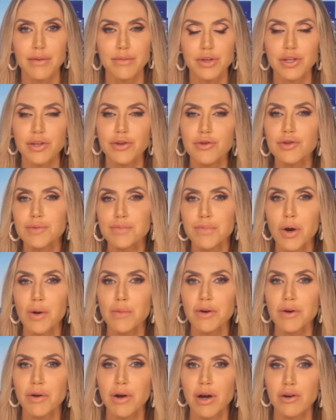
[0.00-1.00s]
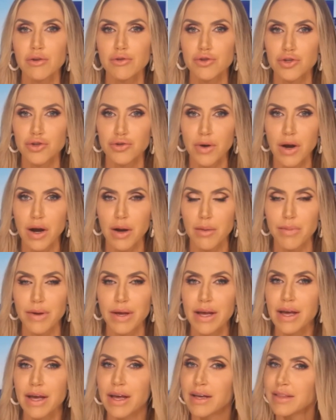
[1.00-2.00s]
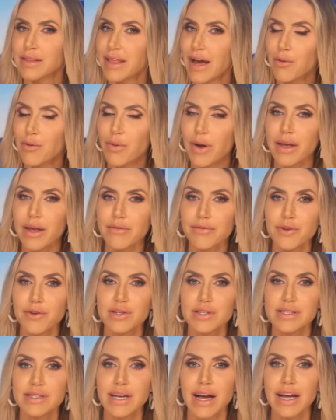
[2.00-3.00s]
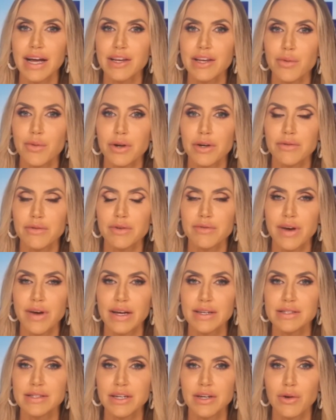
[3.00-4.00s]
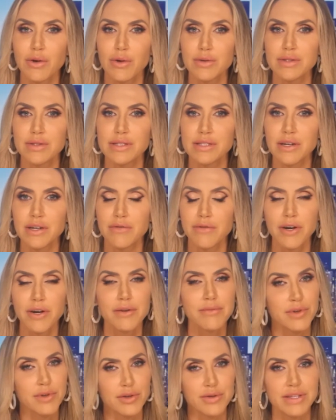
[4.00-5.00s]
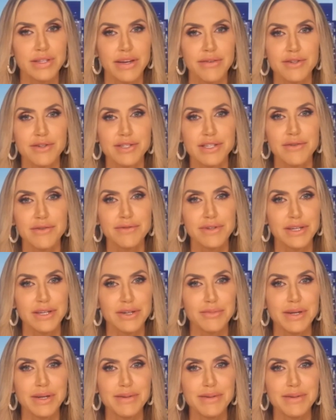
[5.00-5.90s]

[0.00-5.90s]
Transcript: use promo code Trump. That way, if you decide you want to invest in gold and silver, you'll save yourself a little bit of